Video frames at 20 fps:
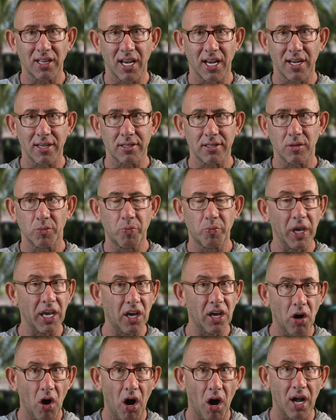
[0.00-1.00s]
this
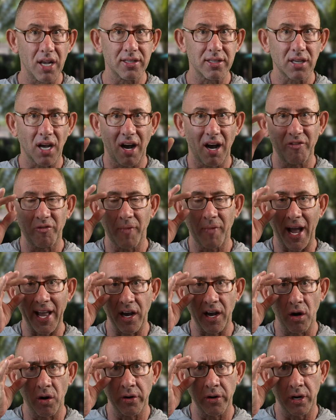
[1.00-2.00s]
because of my
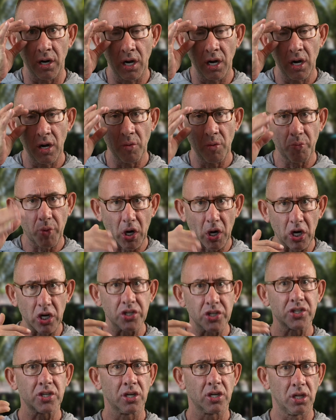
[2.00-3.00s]
own
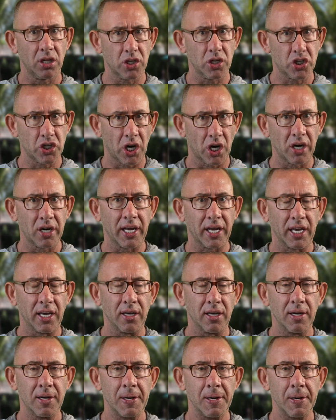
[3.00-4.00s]
personal journey.